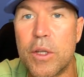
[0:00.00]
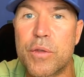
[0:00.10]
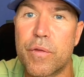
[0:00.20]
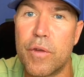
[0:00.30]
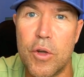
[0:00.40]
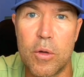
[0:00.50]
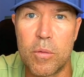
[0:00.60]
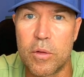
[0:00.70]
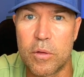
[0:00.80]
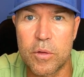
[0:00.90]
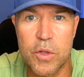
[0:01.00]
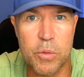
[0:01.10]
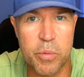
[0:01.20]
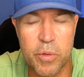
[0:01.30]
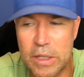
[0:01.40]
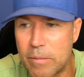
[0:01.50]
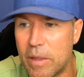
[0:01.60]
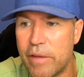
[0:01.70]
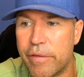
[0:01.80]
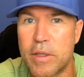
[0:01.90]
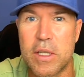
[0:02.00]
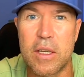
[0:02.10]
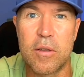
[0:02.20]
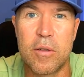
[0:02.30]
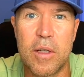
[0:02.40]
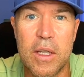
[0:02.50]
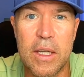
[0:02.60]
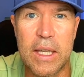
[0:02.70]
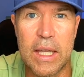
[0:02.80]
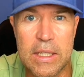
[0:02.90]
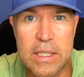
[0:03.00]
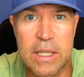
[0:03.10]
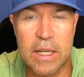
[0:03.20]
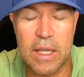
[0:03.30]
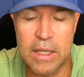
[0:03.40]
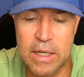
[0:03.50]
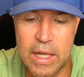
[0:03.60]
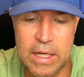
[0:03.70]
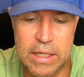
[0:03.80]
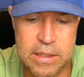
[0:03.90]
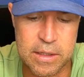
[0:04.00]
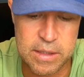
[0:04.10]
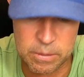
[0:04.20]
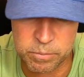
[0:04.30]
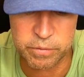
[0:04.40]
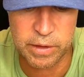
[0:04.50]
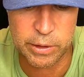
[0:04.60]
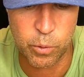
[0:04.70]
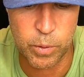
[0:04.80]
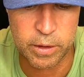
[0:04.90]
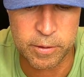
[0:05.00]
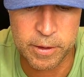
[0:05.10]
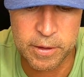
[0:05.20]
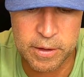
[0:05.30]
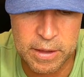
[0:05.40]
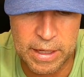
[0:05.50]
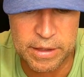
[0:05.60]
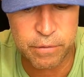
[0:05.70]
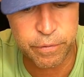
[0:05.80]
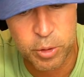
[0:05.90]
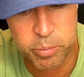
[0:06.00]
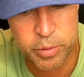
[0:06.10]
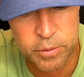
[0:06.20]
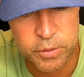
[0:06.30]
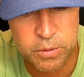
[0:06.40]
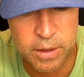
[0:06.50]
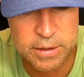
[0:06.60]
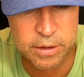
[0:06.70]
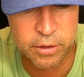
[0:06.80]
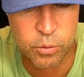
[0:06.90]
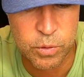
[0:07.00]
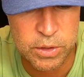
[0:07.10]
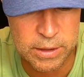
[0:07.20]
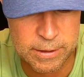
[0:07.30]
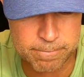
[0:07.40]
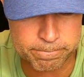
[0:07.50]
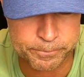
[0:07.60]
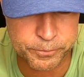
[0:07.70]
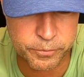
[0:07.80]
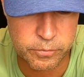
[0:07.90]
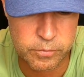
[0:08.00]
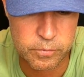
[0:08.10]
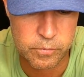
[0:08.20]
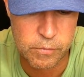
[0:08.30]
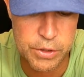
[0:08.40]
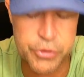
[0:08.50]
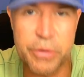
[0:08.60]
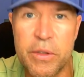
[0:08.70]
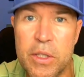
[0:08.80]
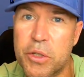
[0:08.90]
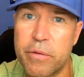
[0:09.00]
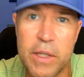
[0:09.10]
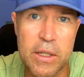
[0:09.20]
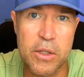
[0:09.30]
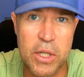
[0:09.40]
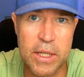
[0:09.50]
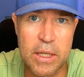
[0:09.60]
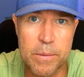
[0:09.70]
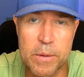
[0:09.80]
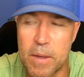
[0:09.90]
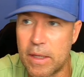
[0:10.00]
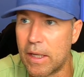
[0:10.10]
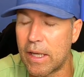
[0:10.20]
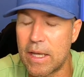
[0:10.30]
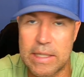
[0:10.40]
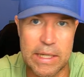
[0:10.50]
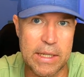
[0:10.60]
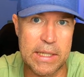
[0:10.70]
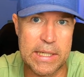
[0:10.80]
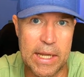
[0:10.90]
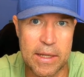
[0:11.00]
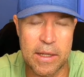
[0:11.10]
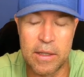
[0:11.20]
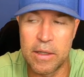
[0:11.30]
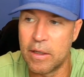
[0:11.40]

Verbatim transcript: he's phenomenal, supremely physical, gets stuck in, and he's deceptively quick. And then for the Bulls, right? I thought um, Stravino Jacobs, man, that guy's like a tank.